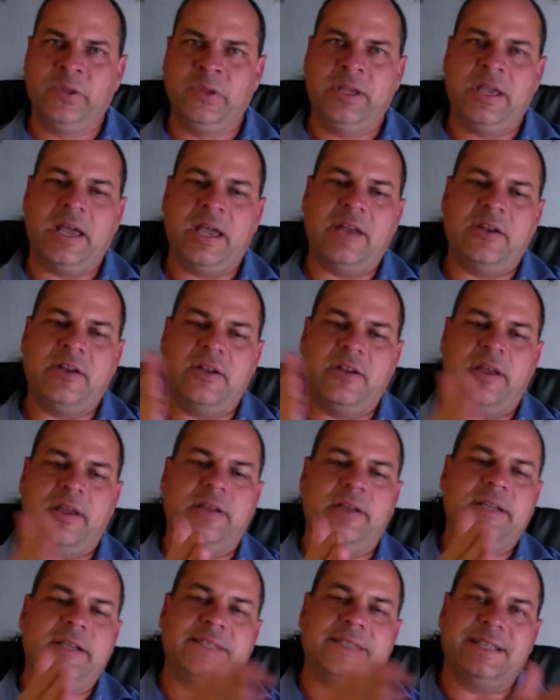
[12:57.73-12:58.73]
and
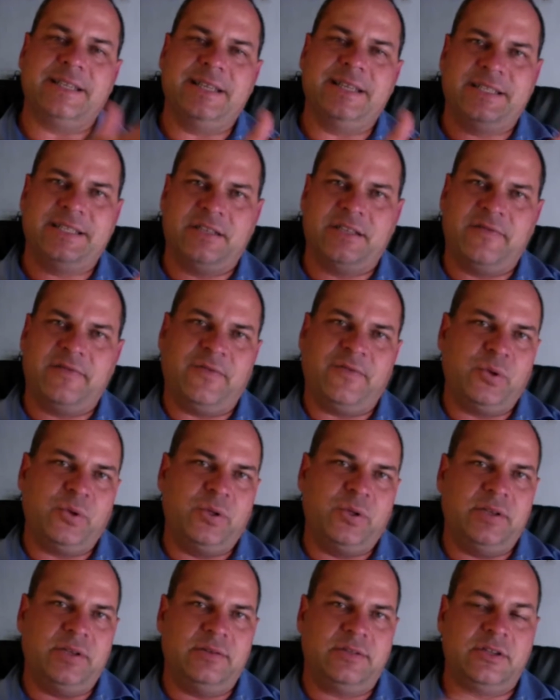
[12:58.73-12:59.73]
it's less than
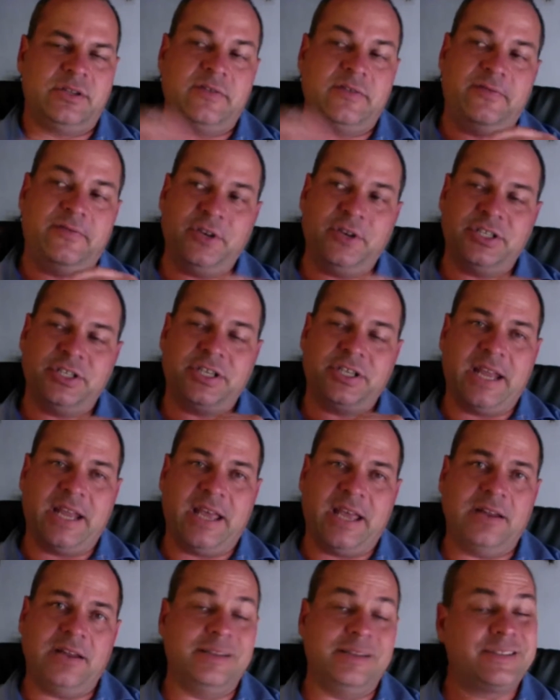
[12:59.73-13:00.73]
40. So the fridge can
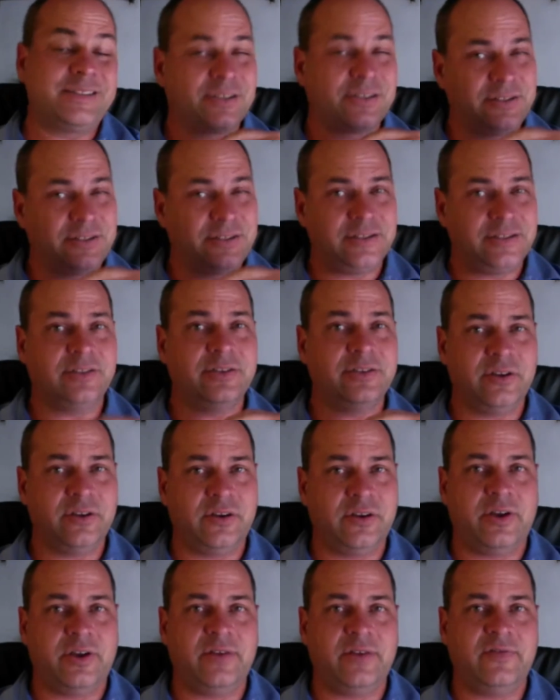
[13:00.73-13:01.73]
handle it. It's still going to
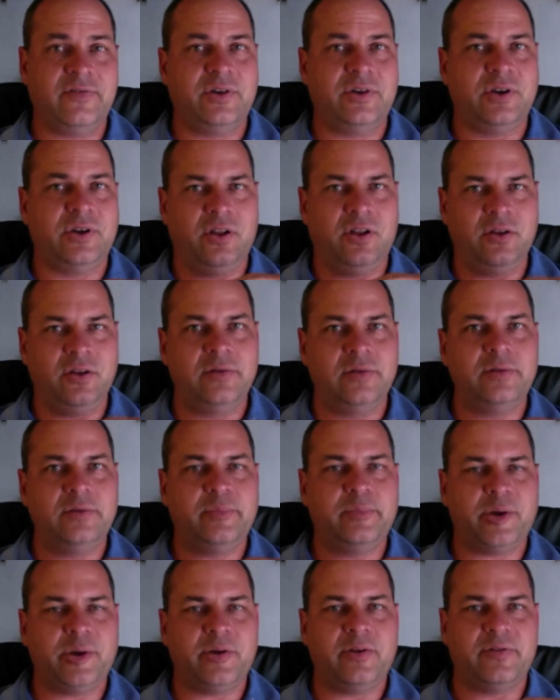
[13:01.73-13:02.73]
run for a long
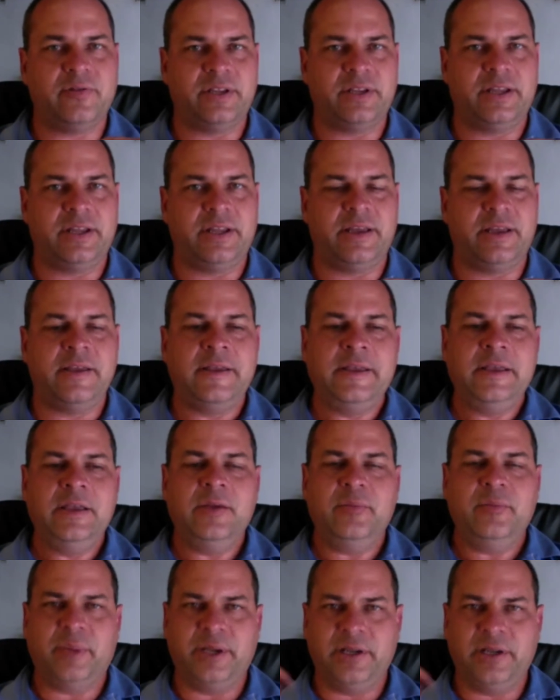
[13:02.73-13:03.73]
part of the day,
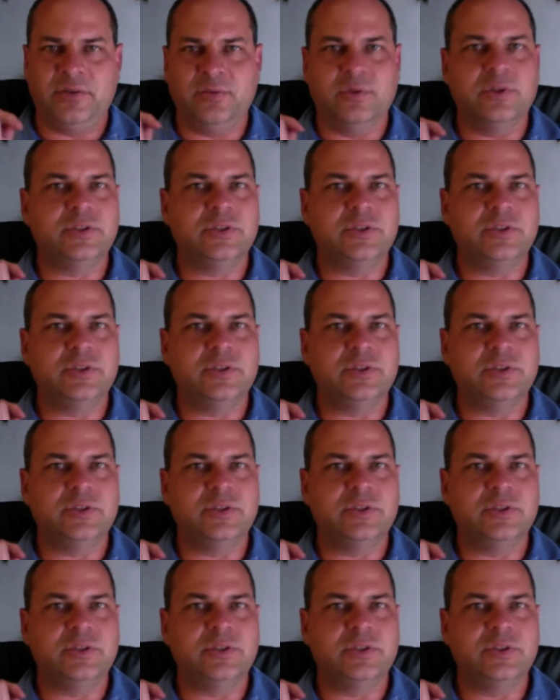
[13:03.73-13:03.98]
but it will